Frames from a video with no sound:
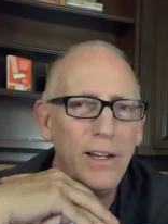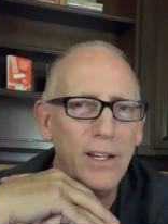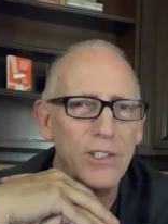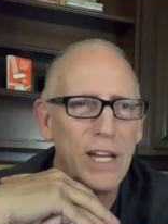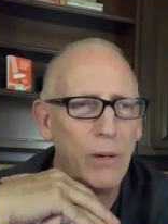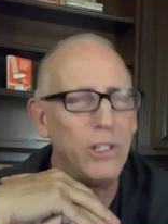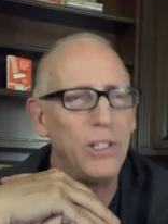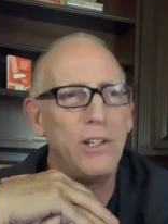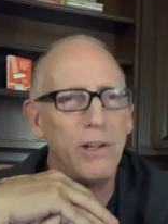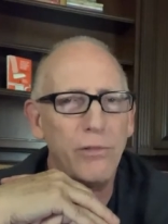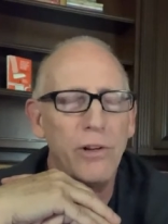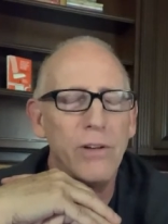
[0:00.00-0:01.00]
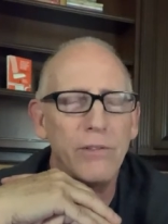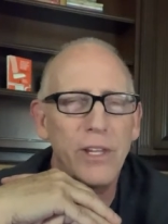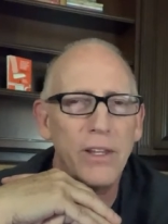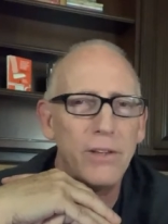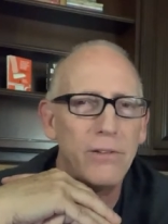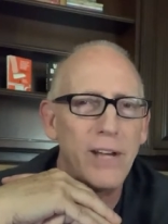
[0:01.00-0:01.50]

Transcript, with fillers: Is that really different than the